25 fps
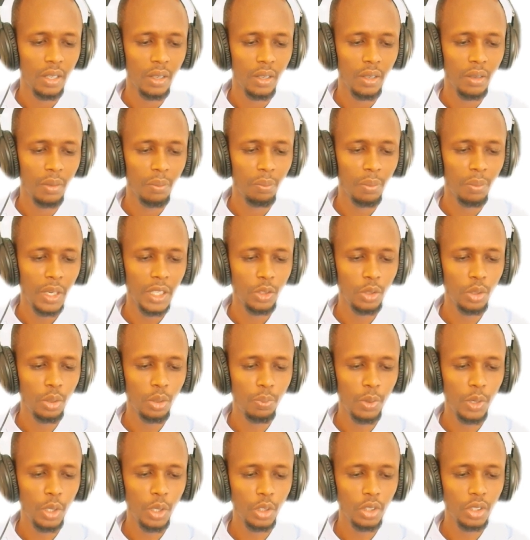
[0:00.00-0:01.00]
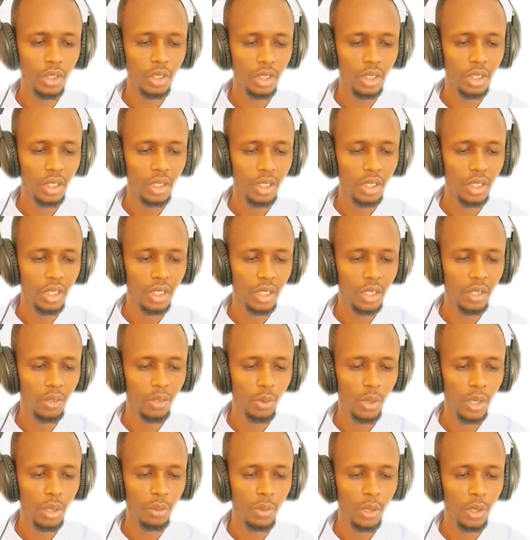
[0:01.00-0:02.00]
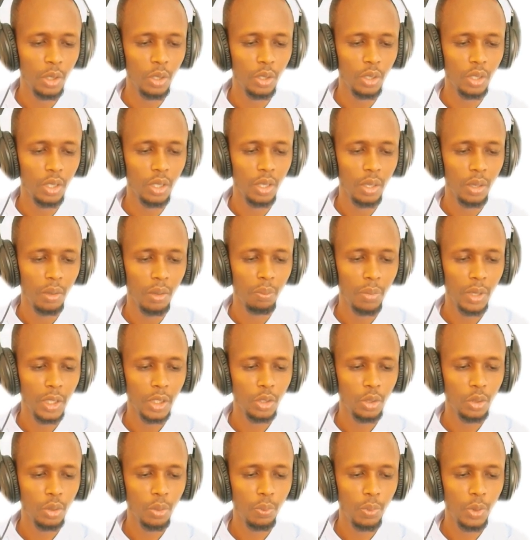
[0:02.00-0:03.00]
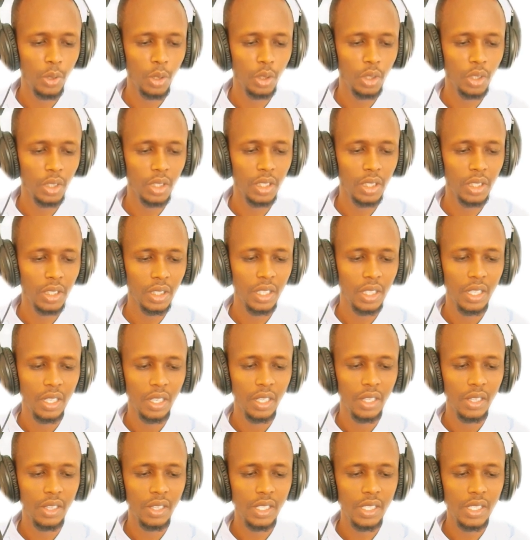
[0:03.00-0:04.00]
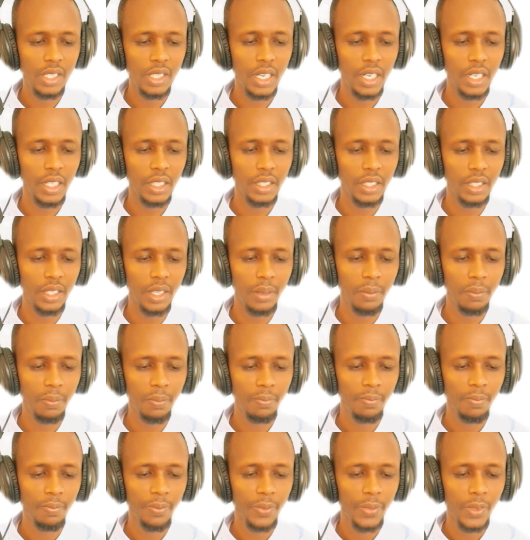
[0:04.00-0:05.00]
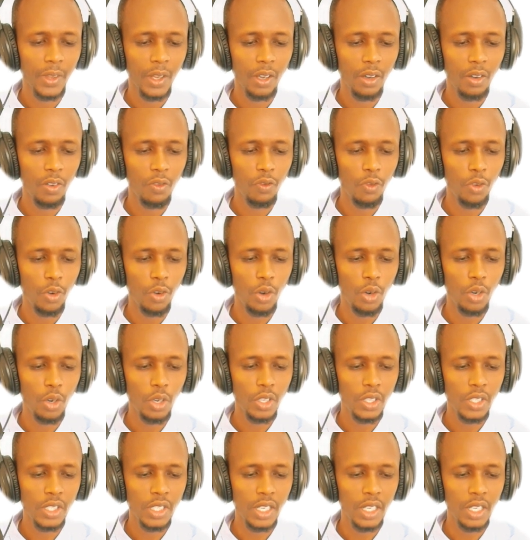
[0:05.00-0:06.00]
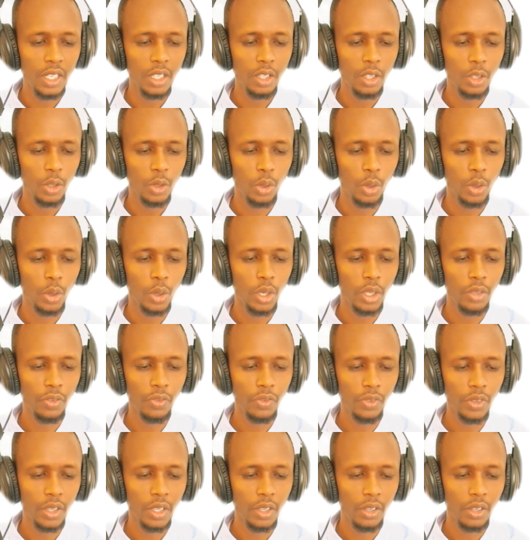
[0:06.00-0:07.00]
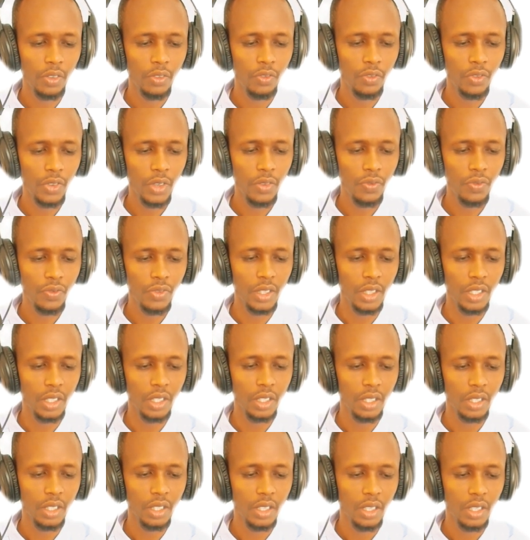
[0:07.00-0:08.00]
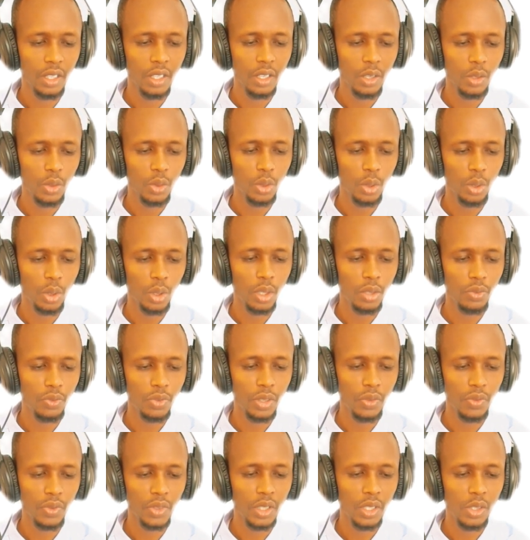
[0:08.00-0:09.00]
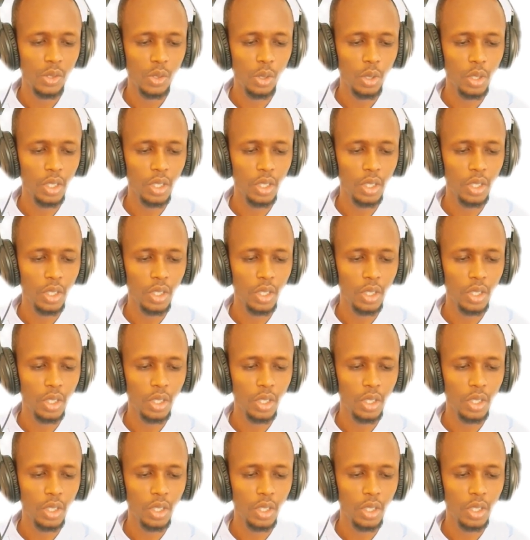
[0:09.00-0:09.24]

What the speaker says: But you bought 1 million. But you bought this item for, say, 50. So it